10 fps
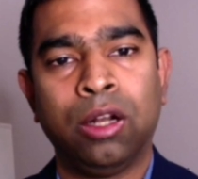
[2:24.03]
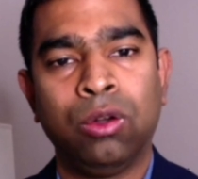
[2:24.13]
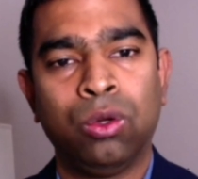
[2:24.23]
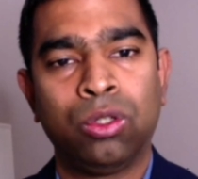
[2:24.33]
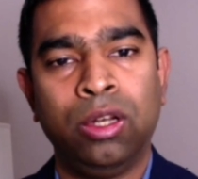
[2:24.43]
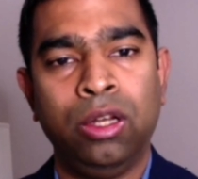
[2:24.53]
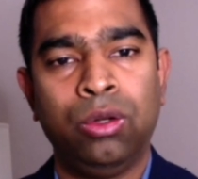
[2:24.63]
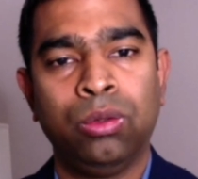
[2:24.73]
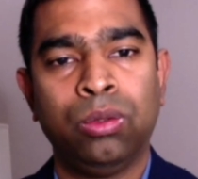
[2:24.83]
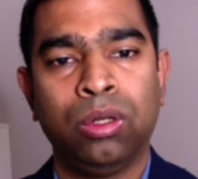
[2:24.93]
telcos
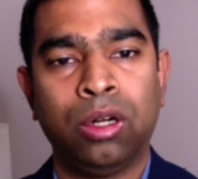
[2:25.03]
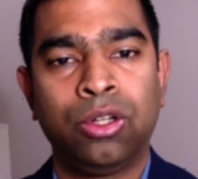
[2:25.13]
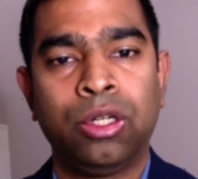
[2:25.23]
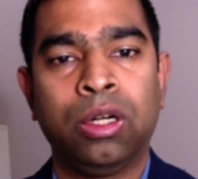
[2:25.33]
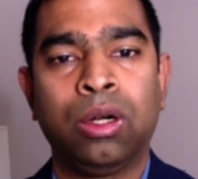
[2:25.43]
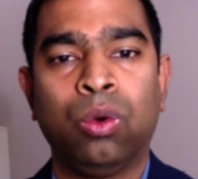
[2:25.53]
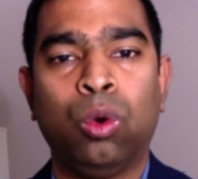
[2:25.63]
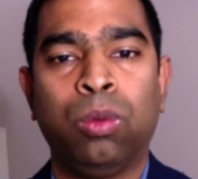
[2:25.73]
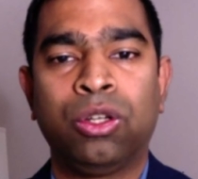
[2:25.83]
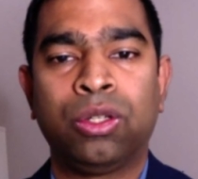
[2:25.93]
need to
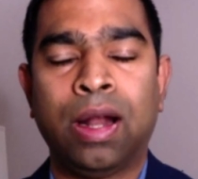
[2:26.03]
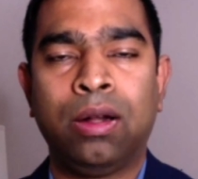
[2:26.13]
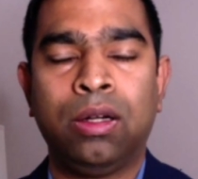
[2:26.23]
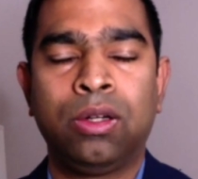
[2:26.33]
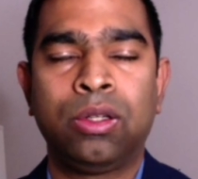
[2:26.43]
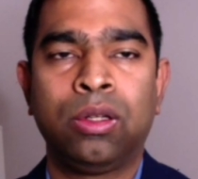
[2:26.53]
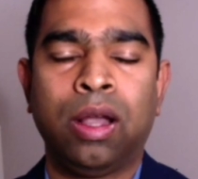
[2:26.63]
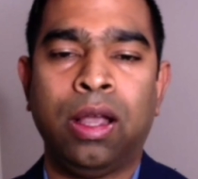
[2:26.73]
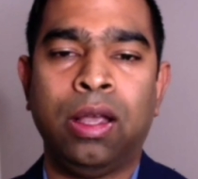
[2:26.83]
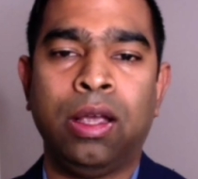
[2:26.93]
nurture open
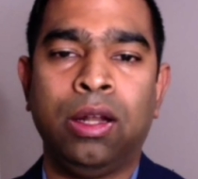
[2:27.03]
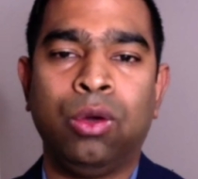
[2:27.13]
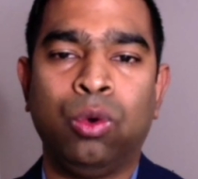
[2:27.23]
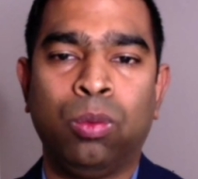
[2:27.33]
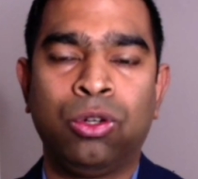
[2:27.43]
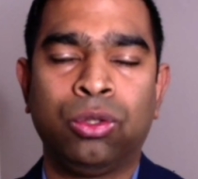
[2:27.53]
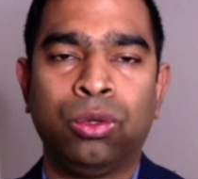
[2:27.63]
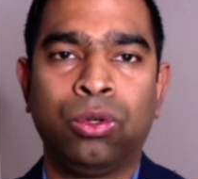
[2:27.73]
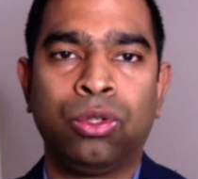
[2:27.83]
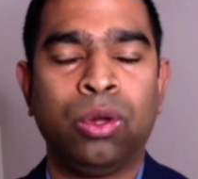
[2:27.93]
standards and open
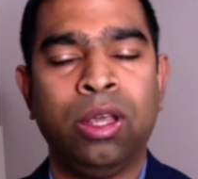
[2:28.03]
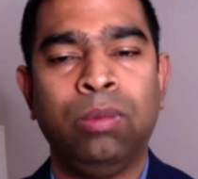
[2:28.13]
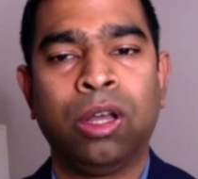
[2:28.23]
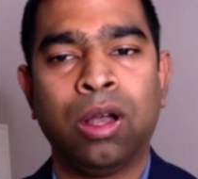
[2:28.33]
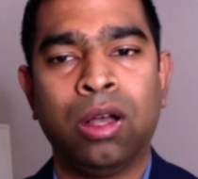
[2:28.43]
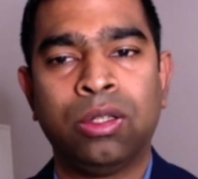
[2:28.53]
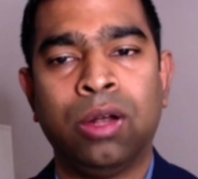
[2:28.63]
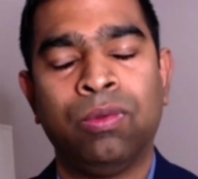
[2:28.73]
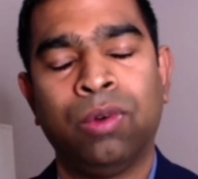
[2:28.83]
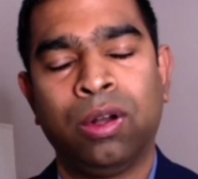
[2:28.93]
source to keep the
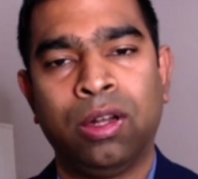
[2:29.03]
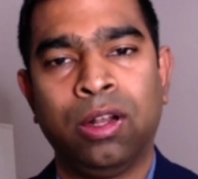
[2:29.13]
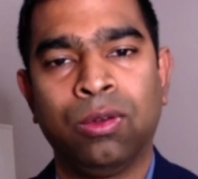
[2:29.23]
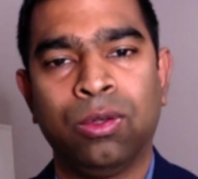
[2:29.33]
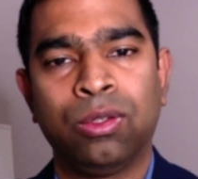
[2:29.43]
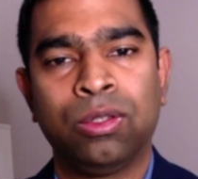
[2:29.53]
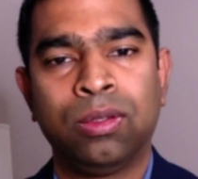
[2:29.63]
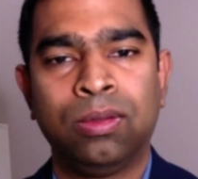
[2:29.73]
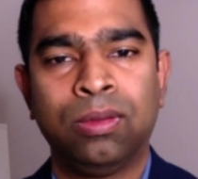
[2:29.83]
cost down for the telcos.